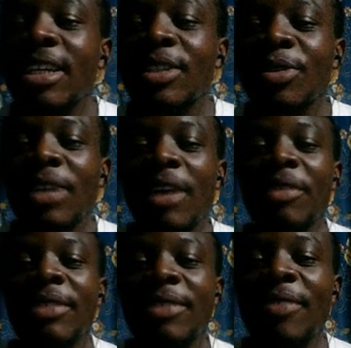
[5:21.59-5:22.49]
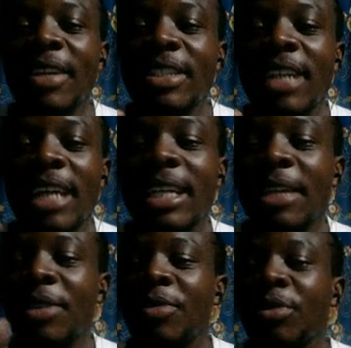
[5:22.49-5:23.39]
So now the first another
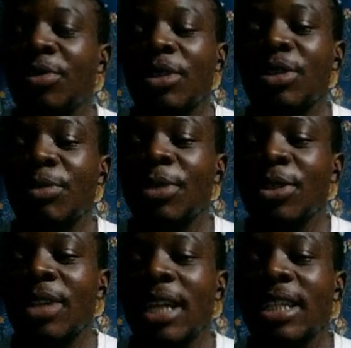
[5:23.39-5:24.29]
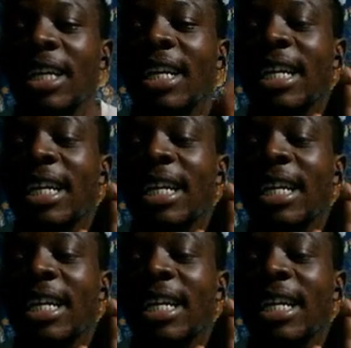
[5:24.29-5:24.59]
thing you want to do is to make sure that